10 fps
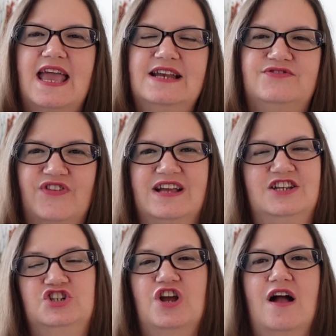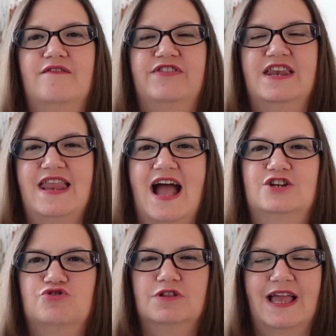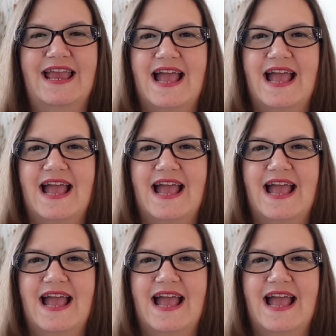advantage of the natural light